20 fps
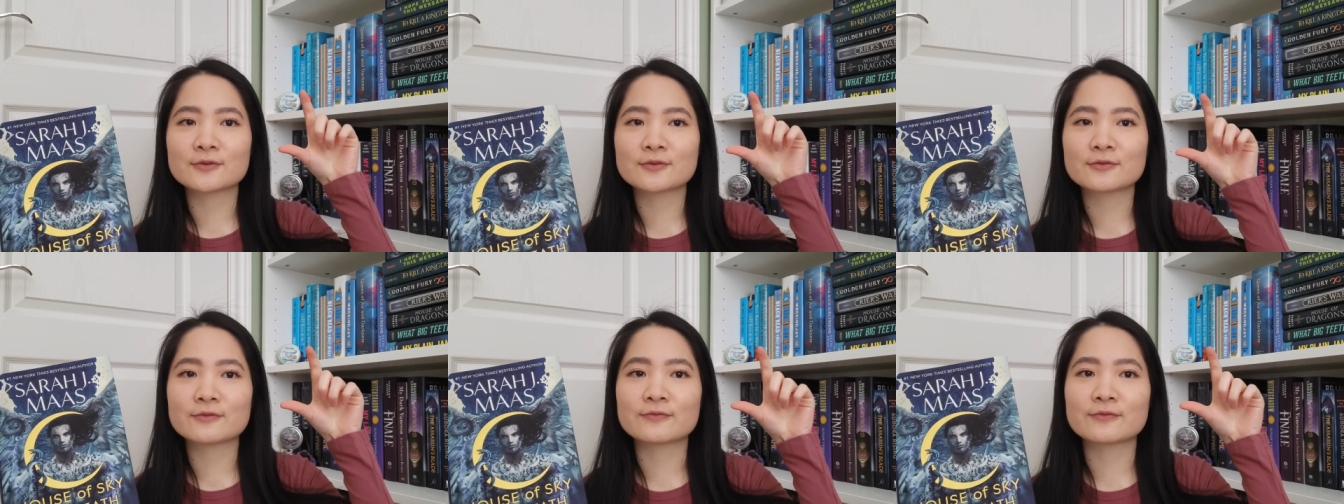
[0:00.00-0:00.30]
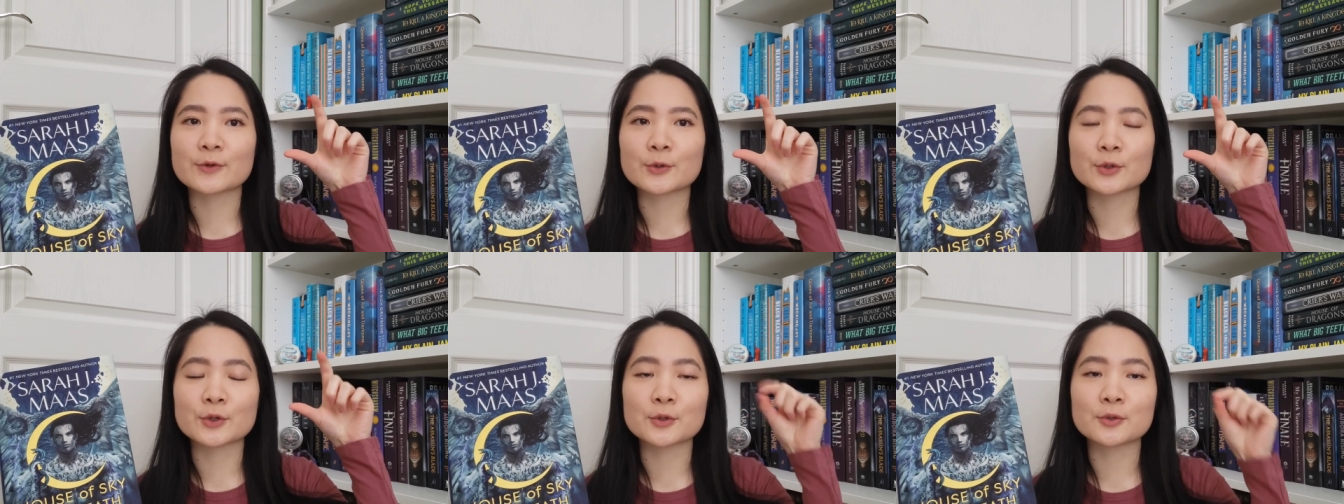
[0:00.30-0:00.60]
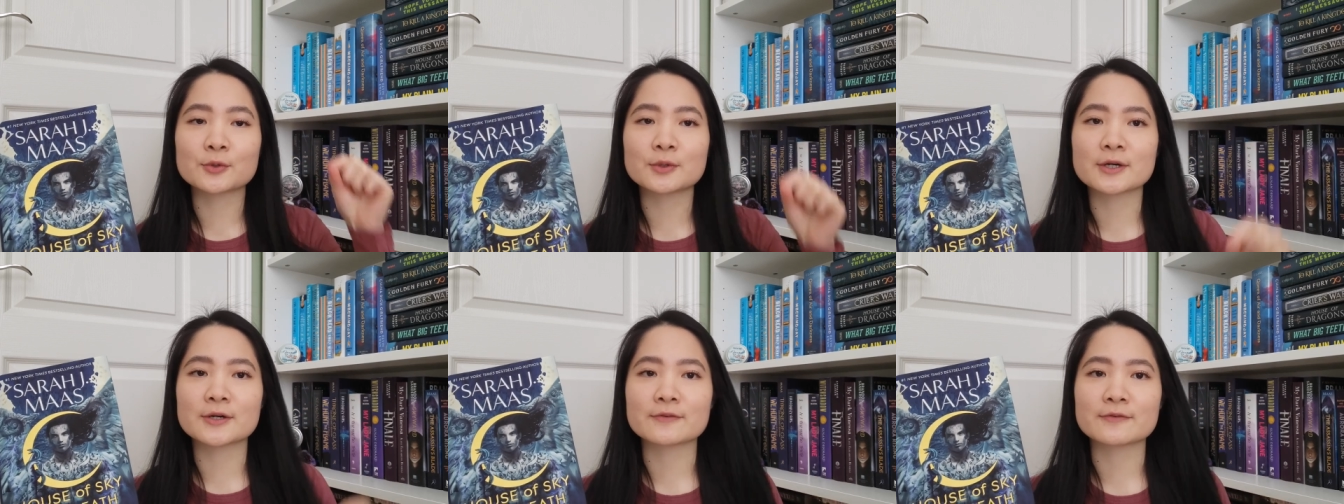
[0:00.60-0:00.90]

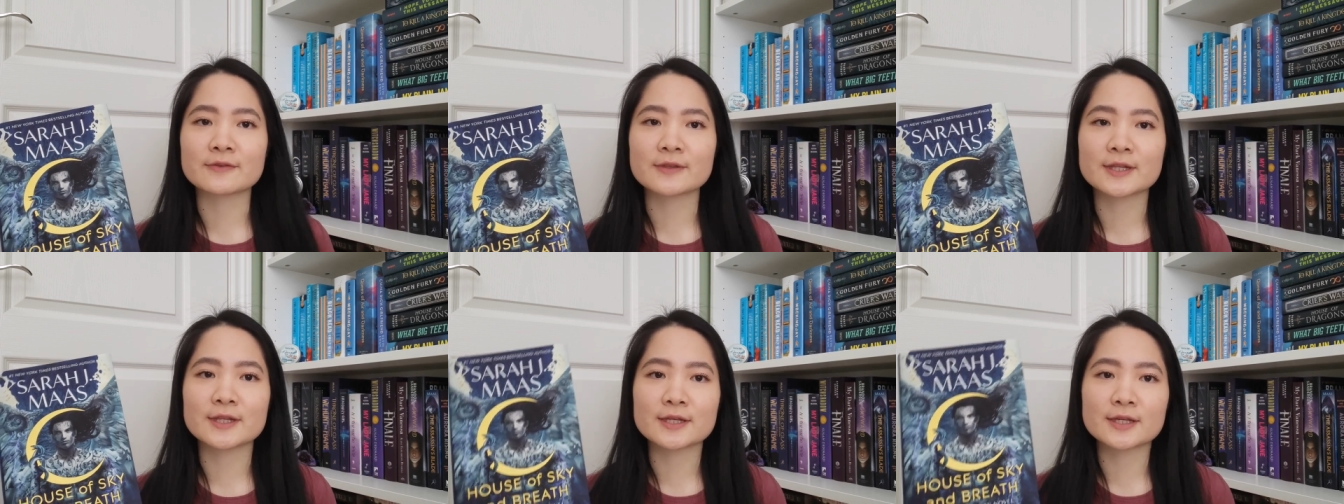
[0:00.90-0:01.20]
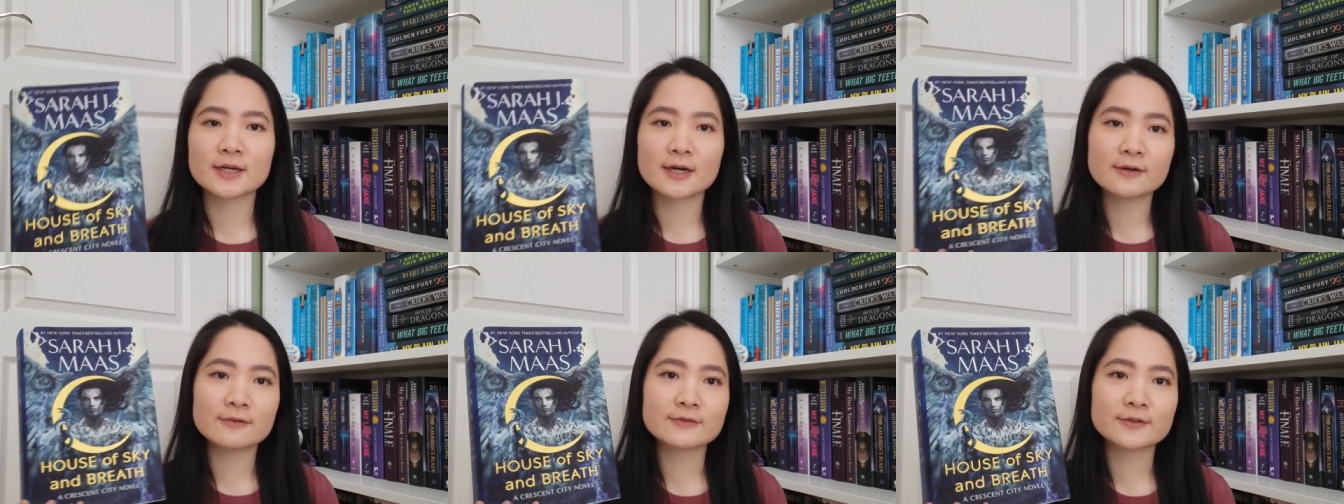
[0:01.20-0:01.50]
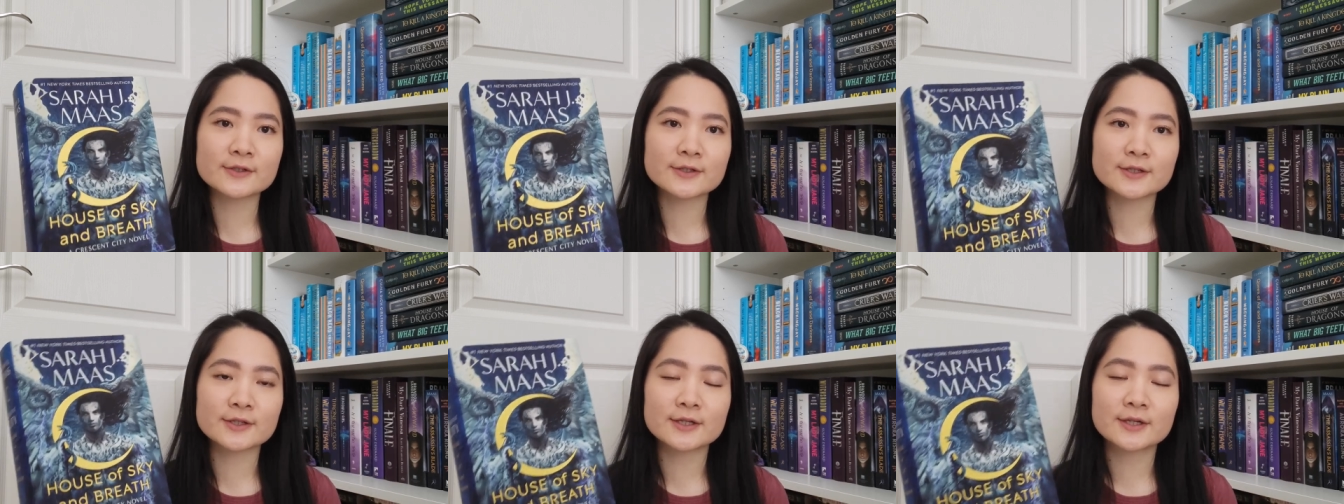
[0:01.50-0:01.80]
photo of the
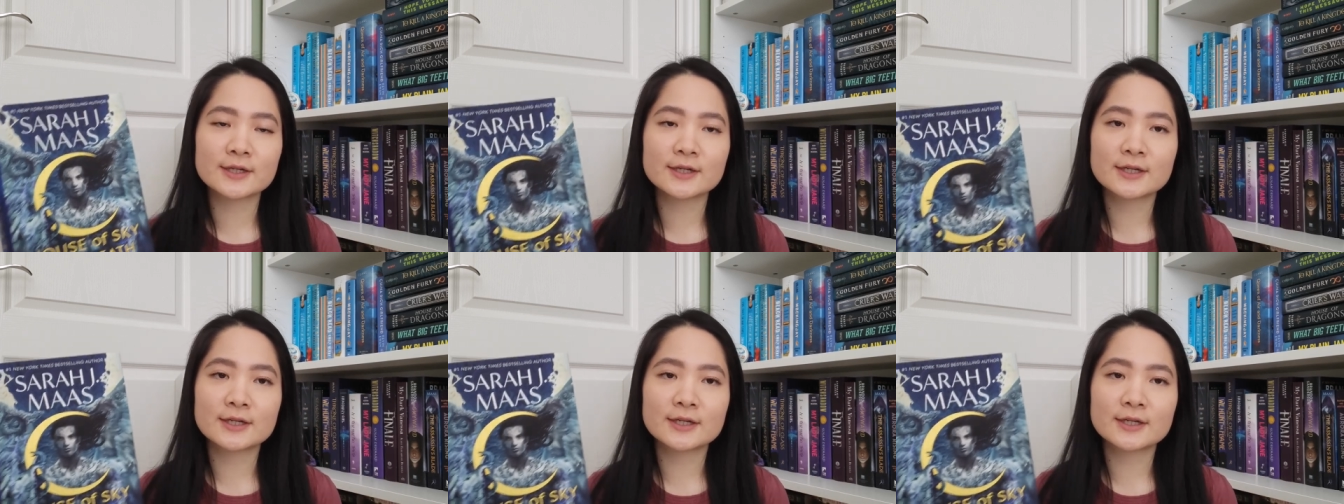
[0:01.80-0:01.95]
cover